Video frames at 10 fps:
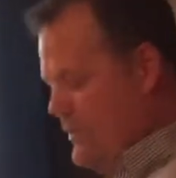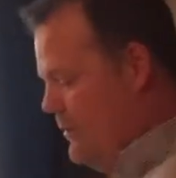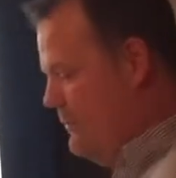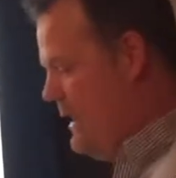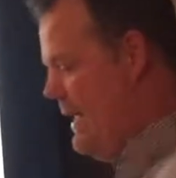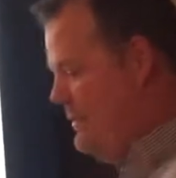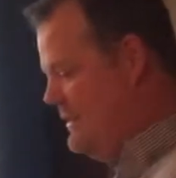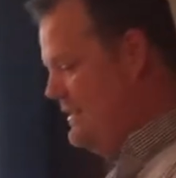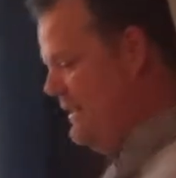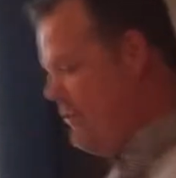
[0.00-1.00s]
So what
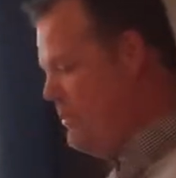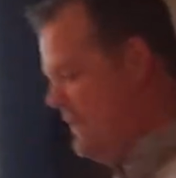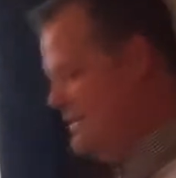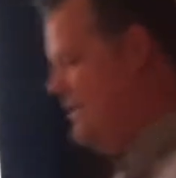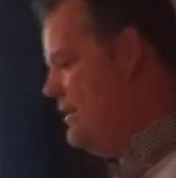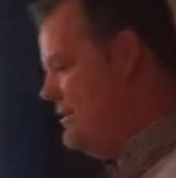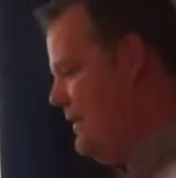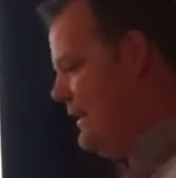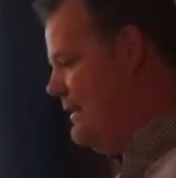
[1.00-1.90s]
happens is everybody starts